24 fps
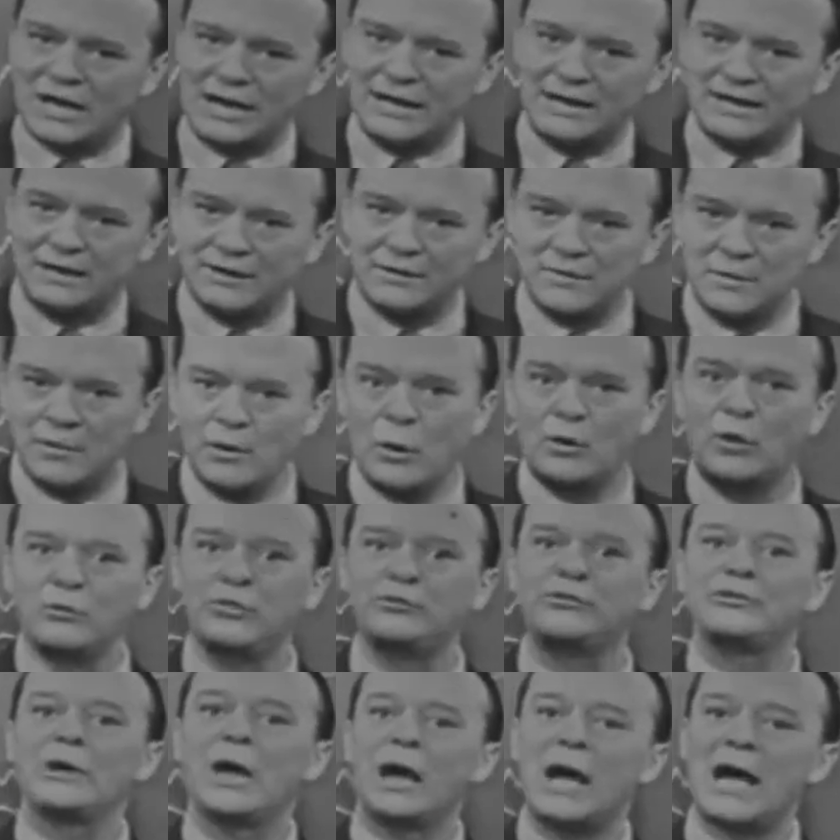like
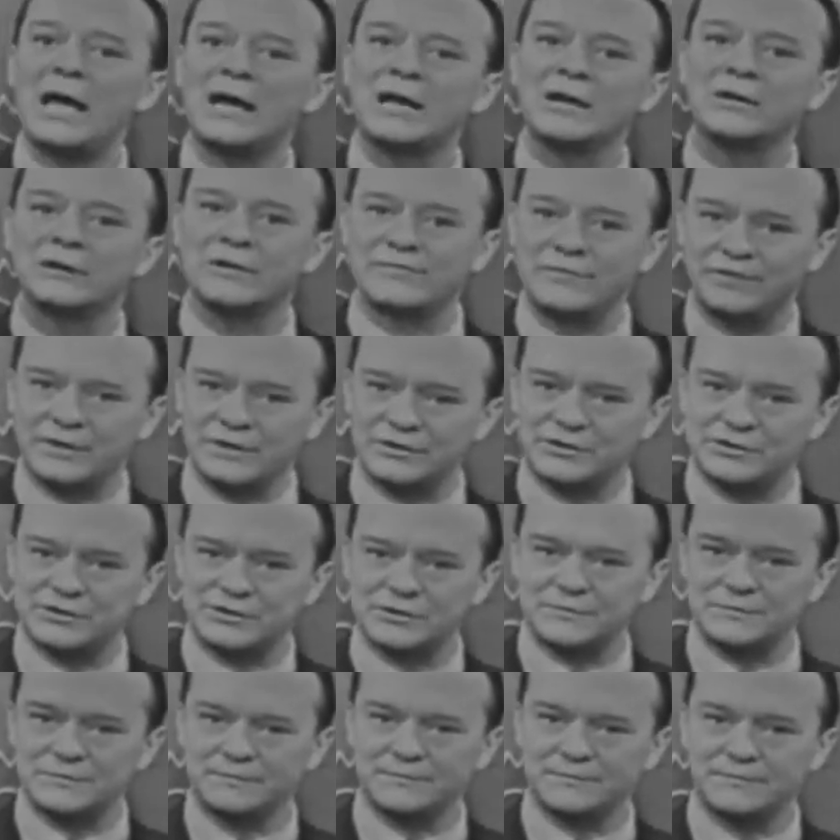those hieroglyphics,
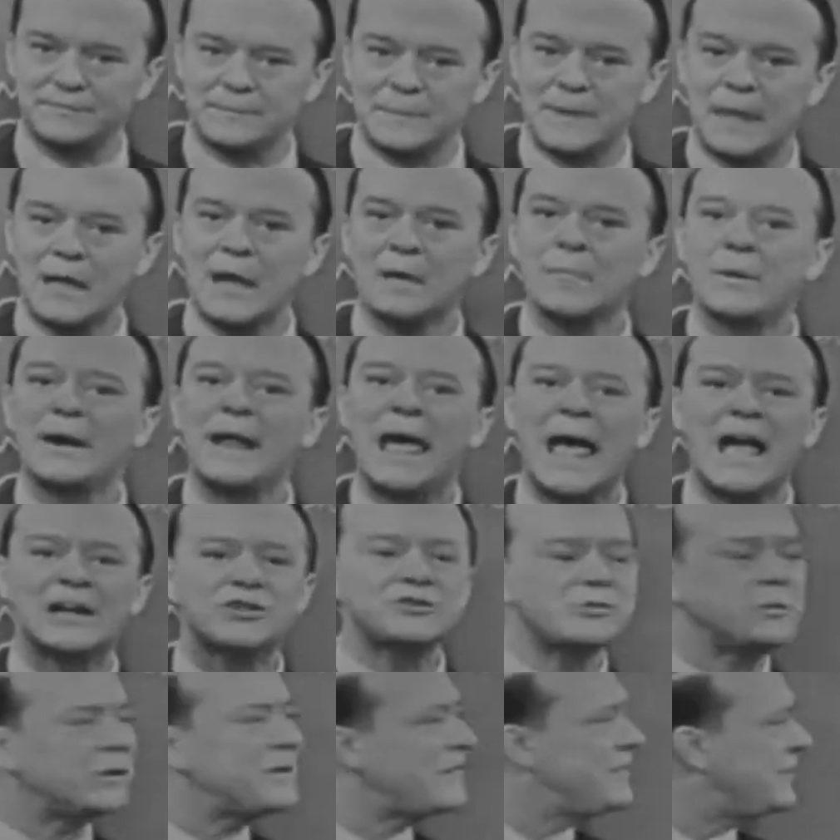but
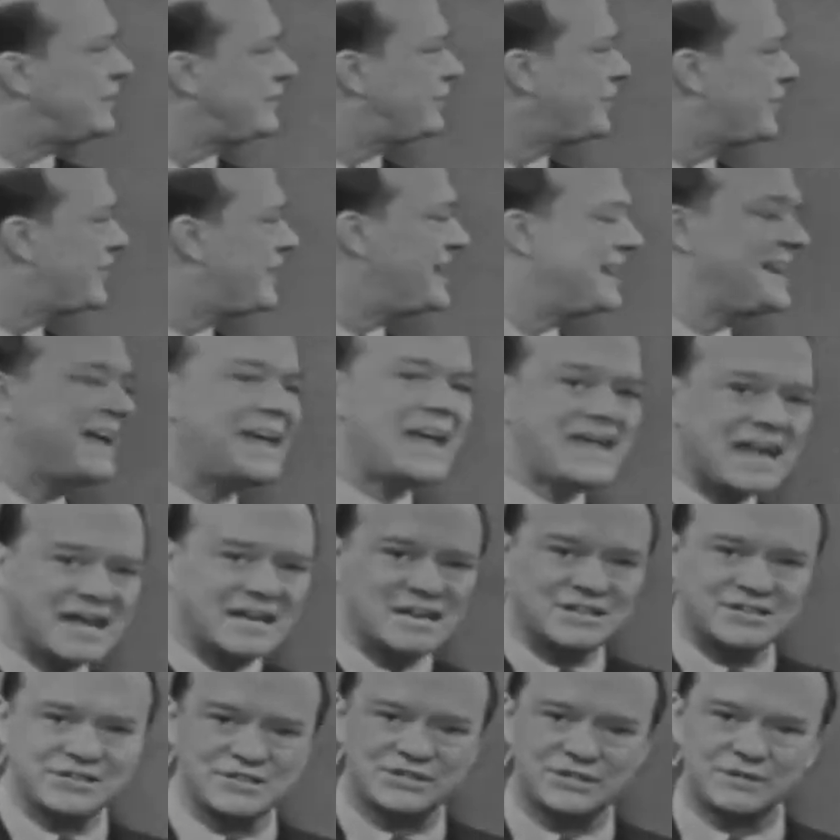actually this thing
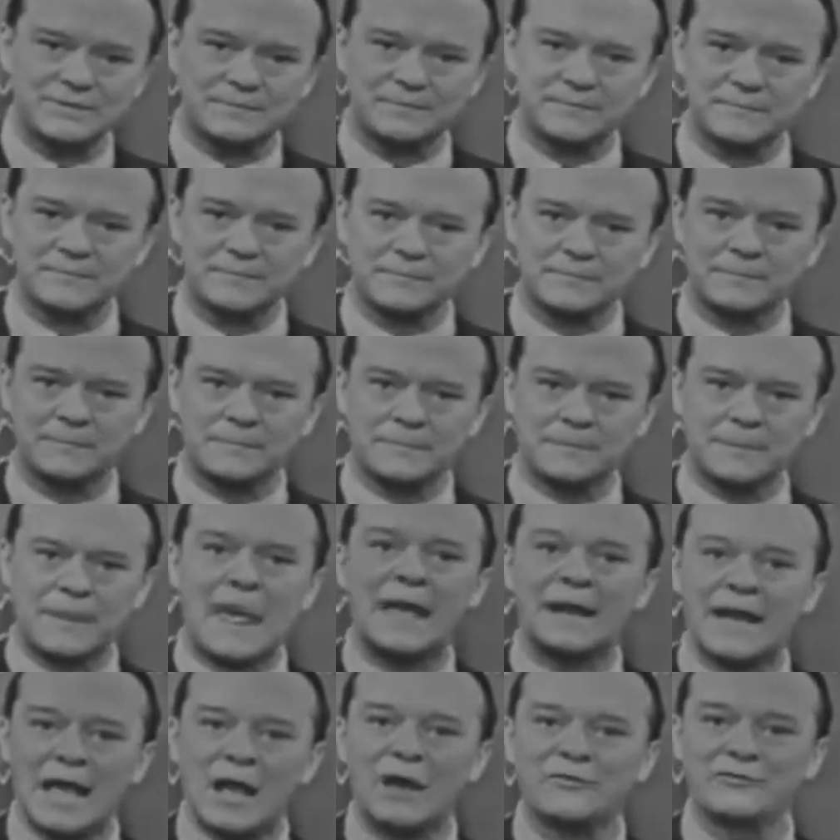is
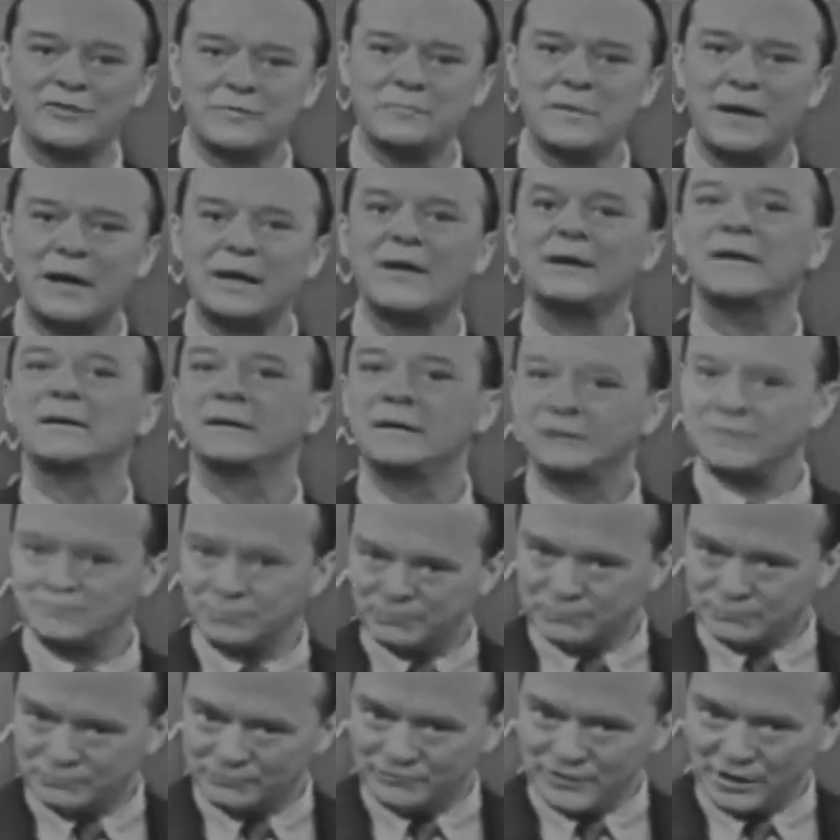an alphabet,
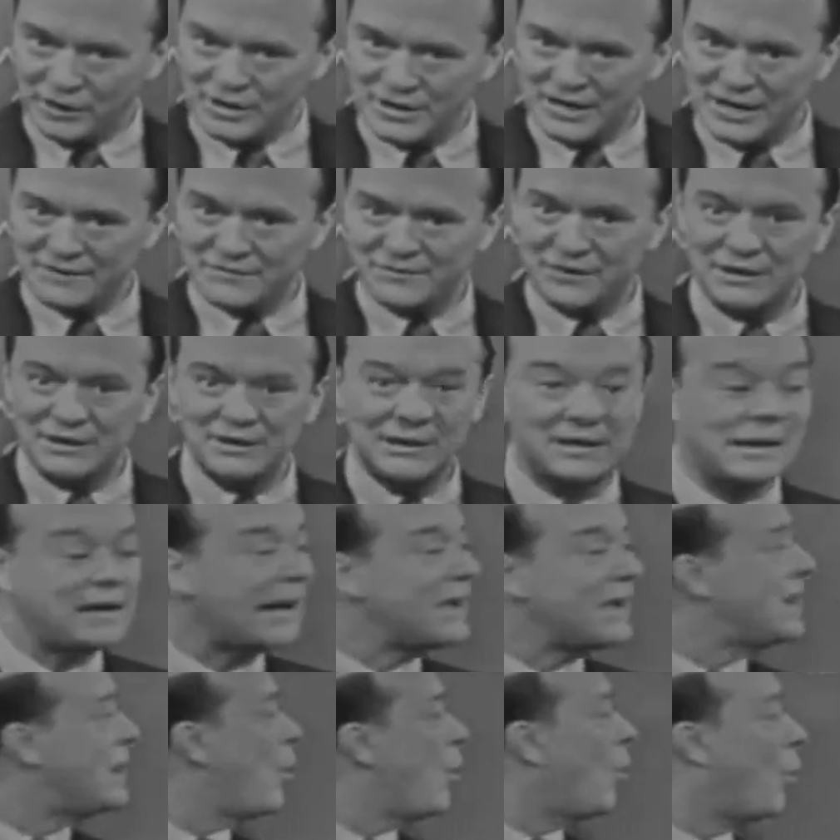very definitely.
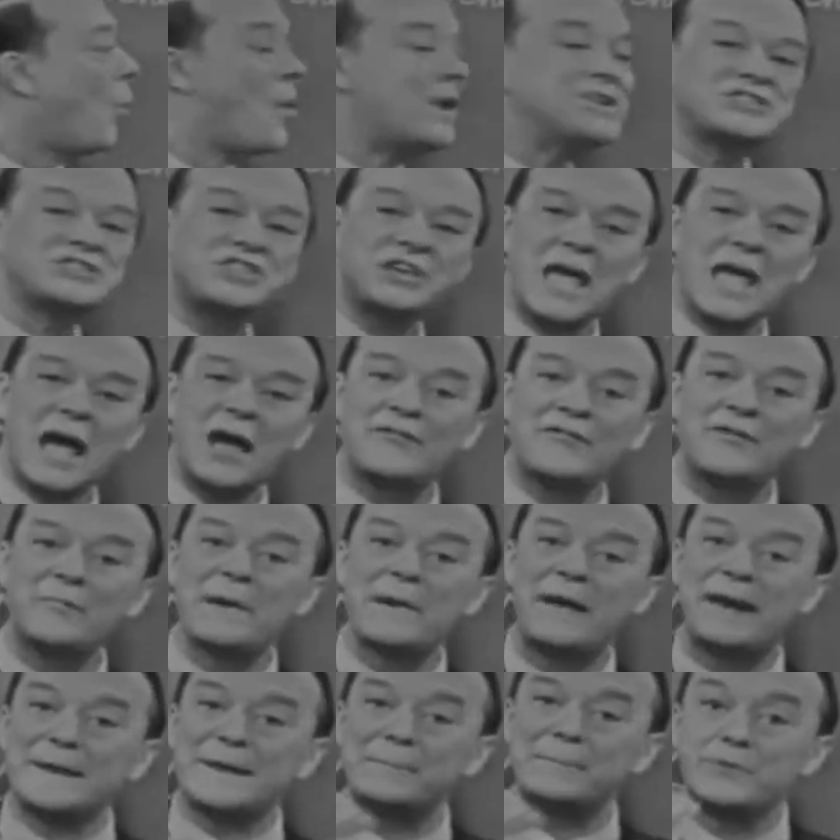Once the
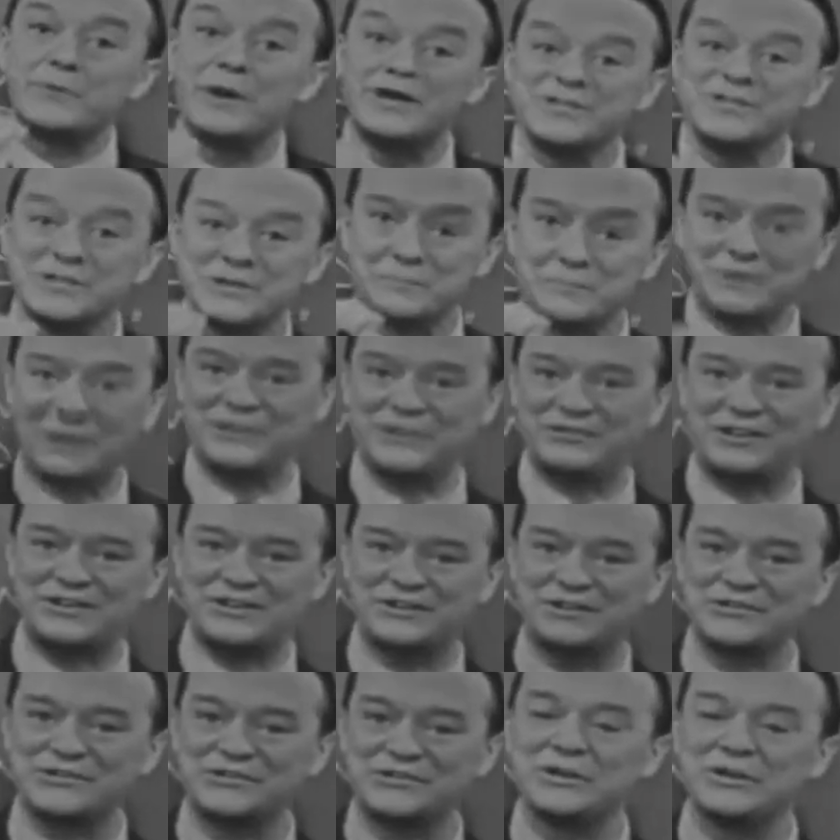alphabetic principle is
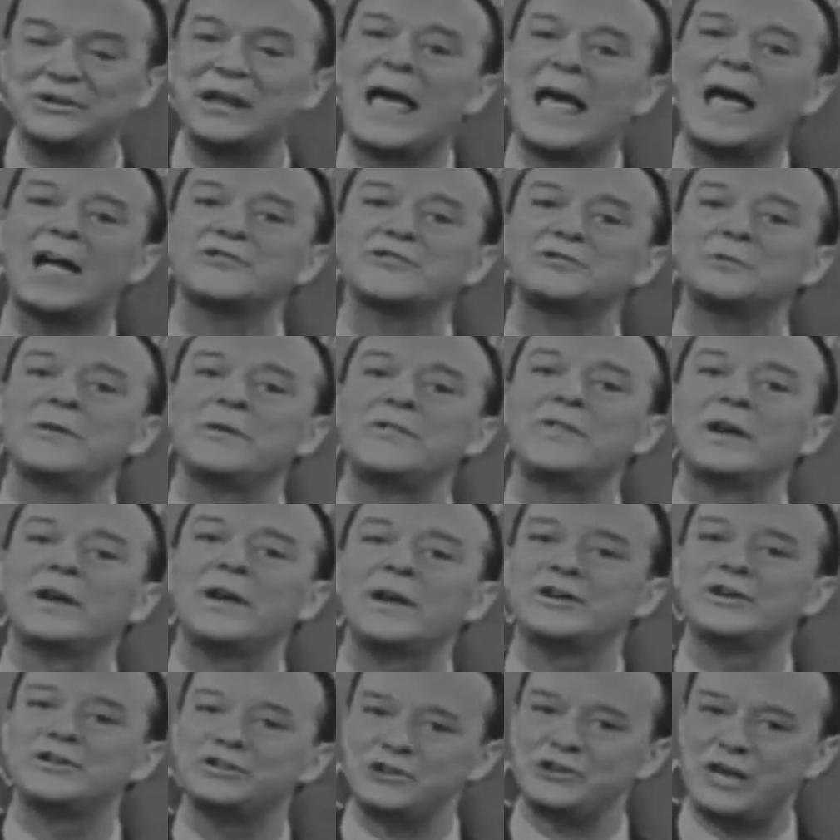understood, actually the
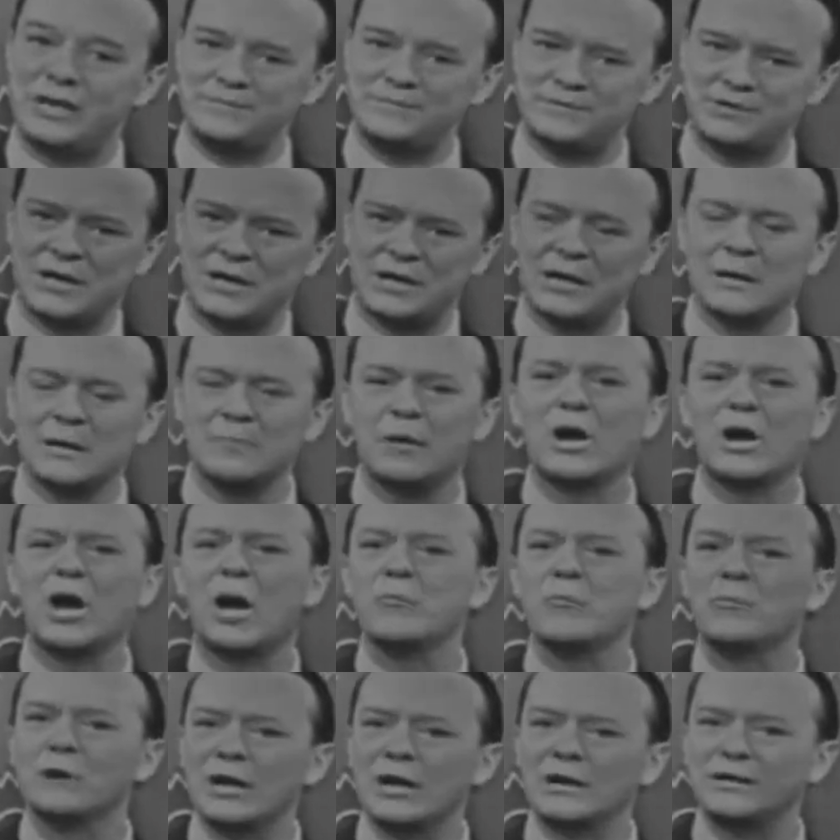letter shapes
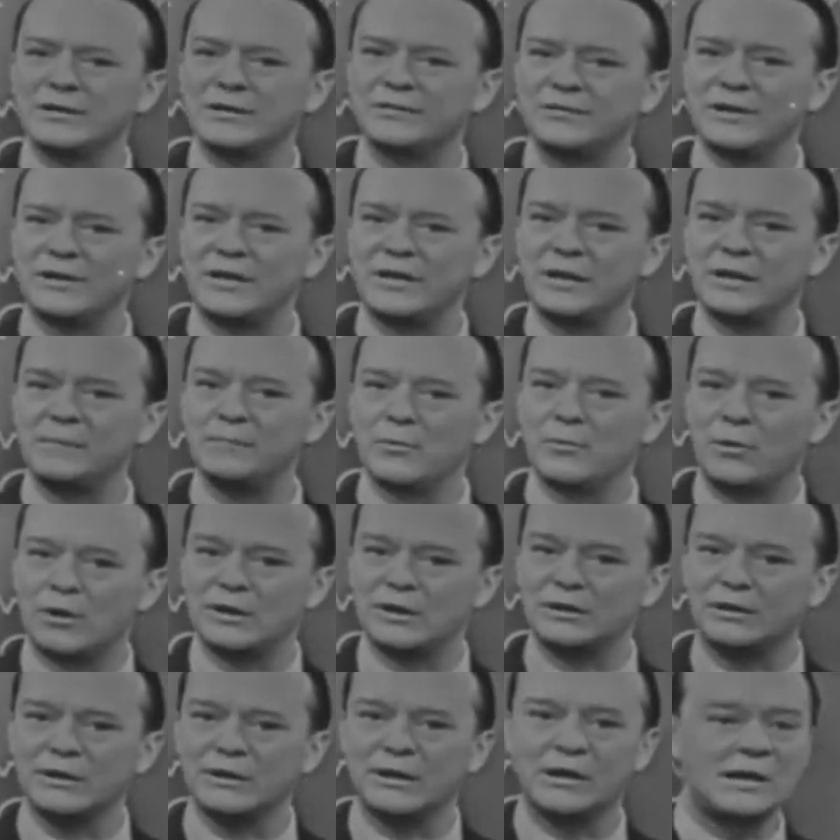become relatively
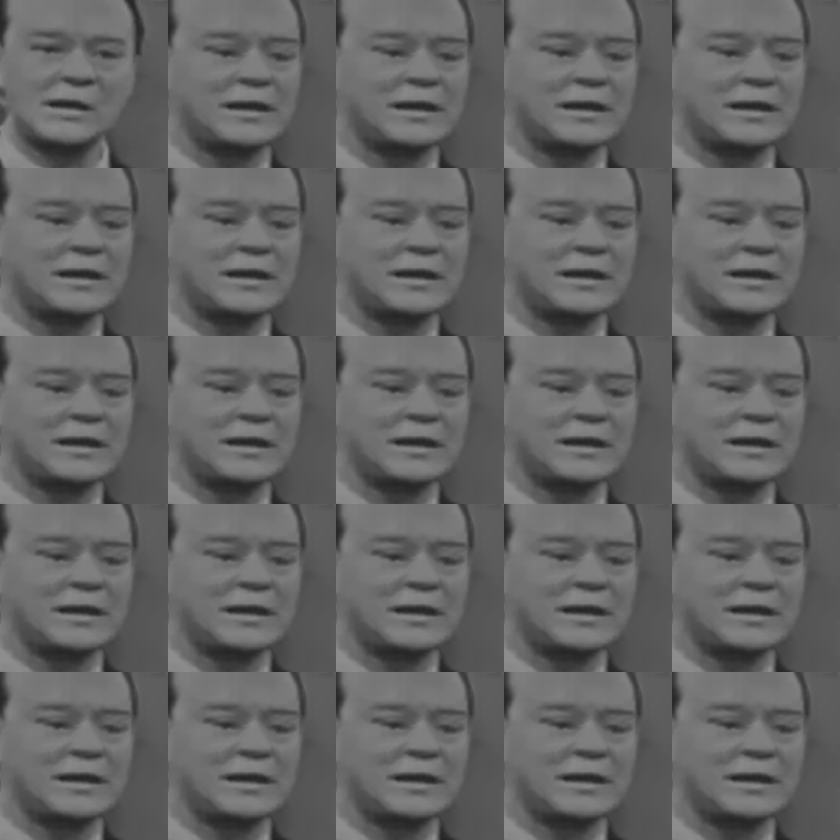unimportant.